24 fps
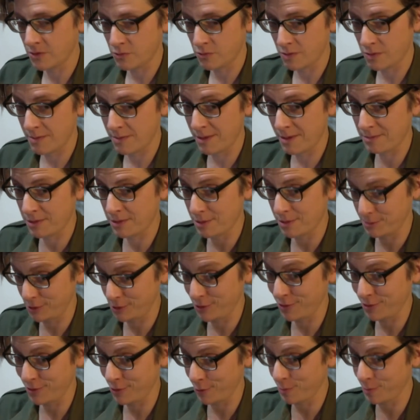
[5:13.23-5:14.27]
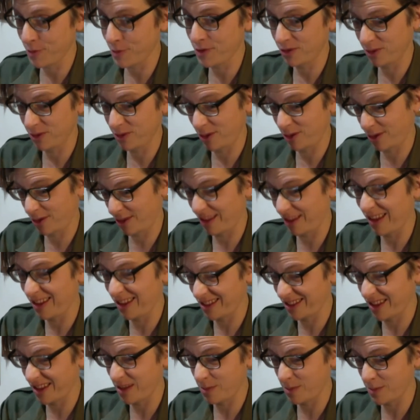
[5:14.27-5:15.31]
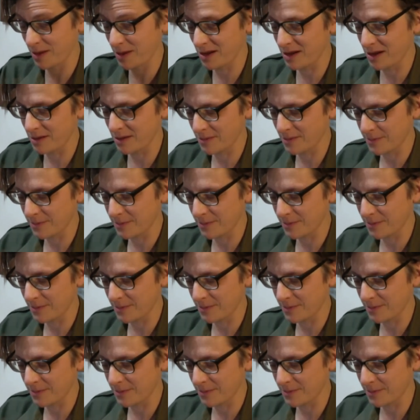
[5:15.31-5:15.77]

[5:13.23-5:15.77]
Remember, the balloon is burst, it's like this big now.